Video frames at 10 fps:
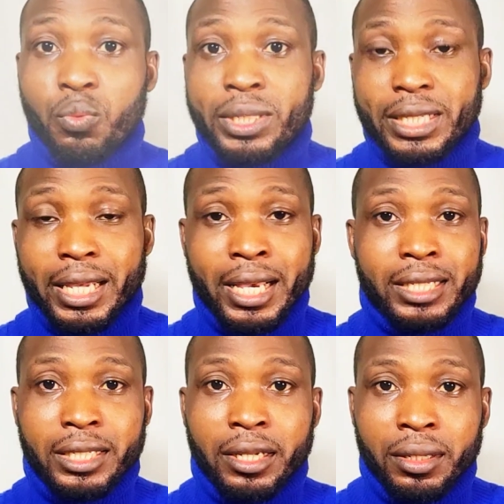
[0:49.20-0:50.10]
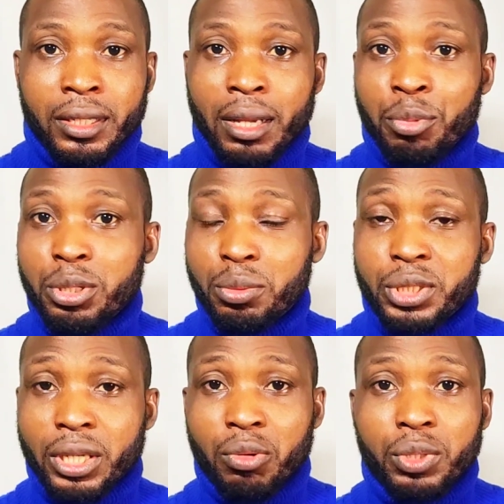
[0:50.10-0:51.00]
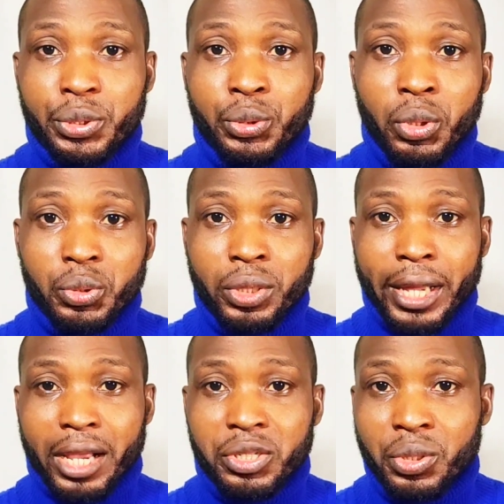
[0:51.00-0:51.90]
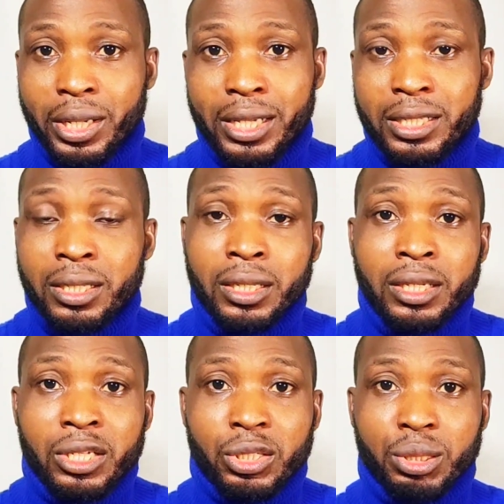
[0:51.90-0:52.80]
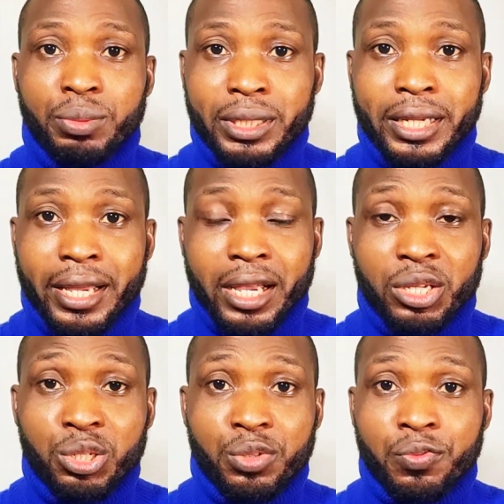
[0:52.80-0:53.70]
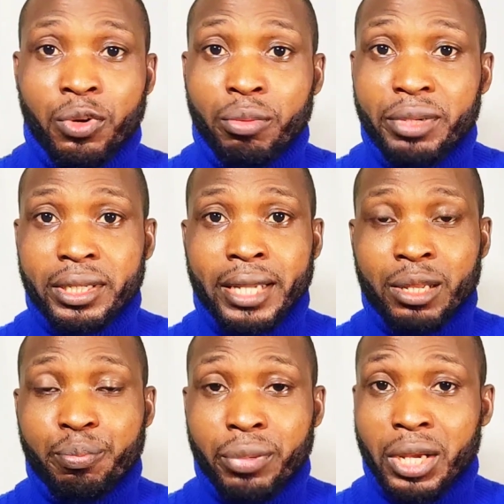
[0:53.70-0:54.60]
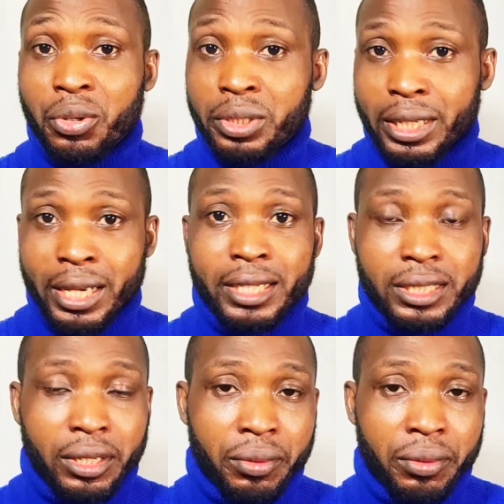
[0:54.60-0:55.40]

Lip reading: with Airtel. I'm going to be sharing with you those codes I can use to get cheap data that I can use for your midnight plan on Airtel.